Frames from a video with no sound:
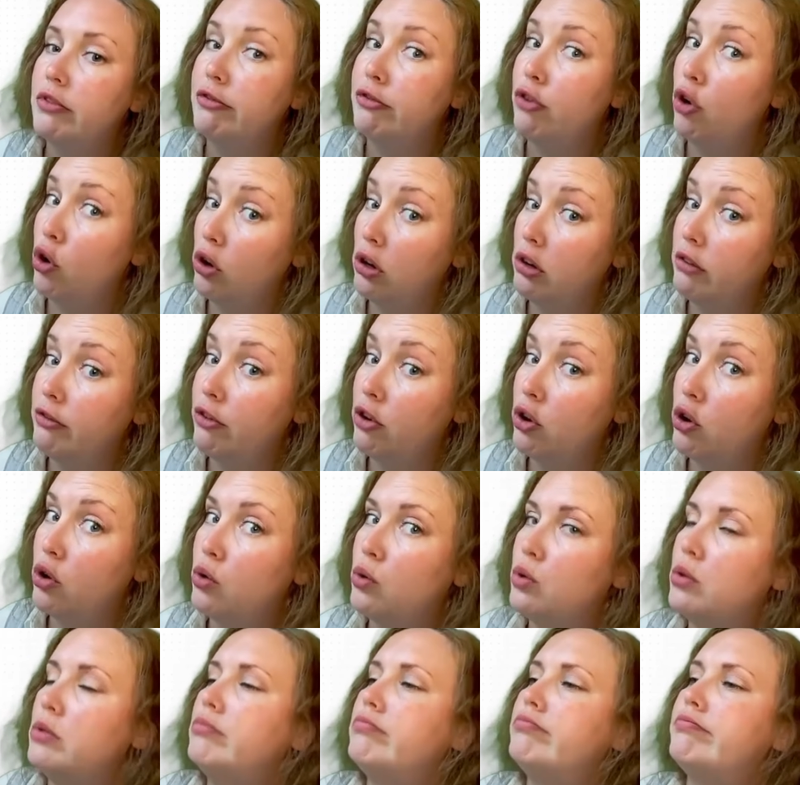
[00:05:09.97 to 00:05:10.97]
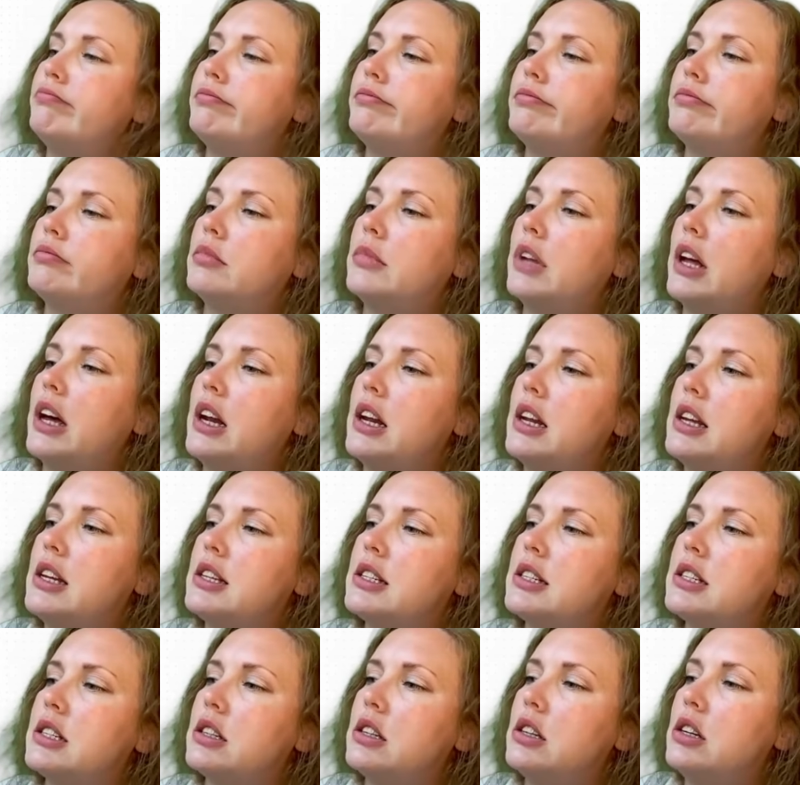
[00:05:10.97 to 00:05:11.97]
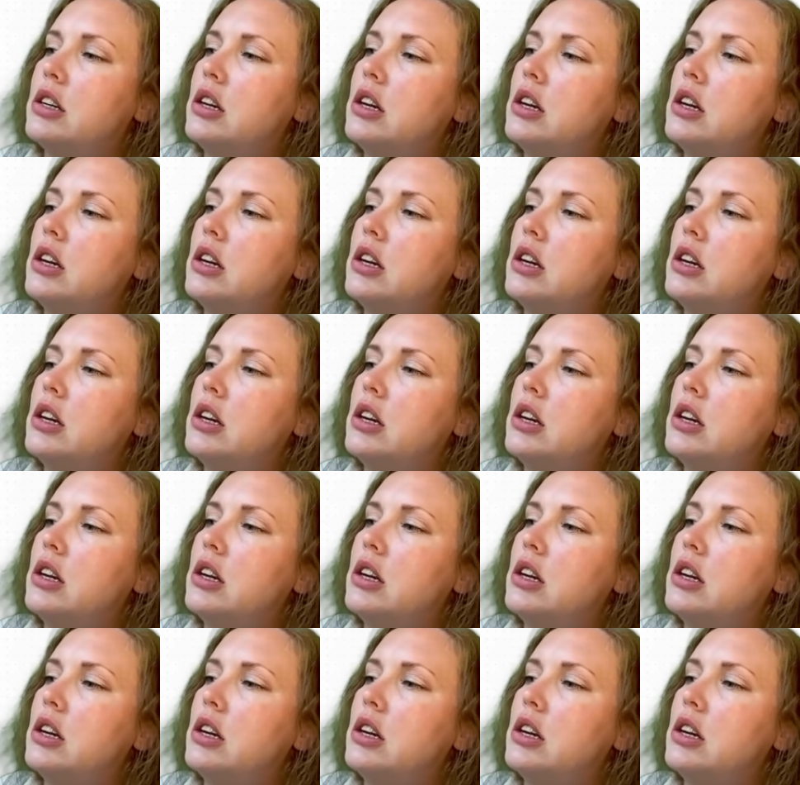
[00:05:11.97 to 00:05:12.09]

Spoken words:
Volvo, that is.